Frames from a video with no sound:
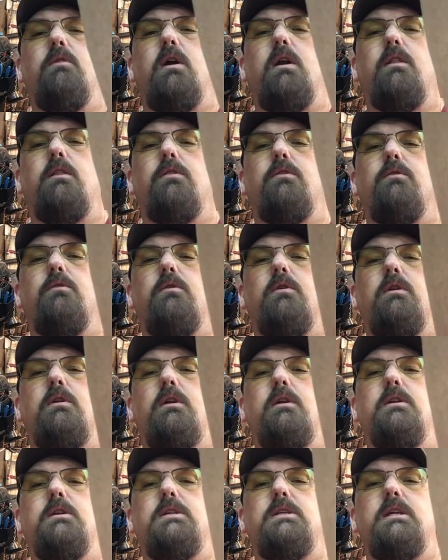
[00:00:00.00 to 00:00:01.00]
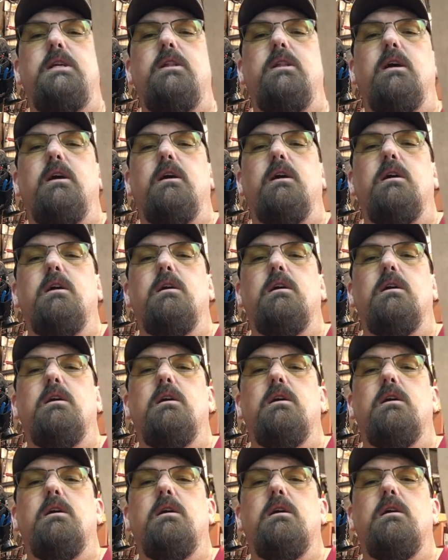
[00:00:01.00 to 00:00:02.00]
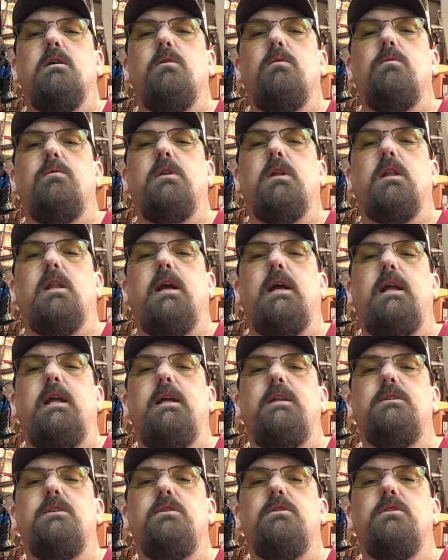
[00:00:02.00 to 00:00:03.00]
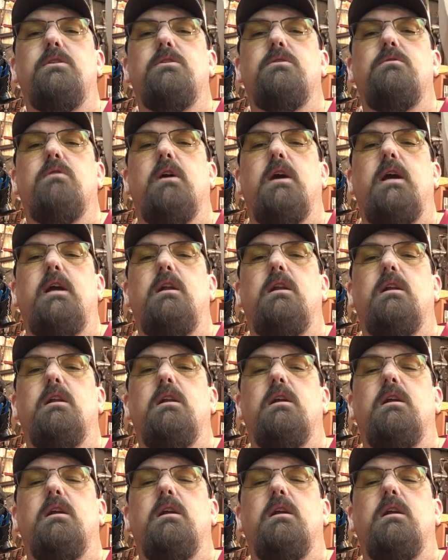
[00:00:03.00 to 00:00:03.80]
running through it. You can see there when the light hits it just right.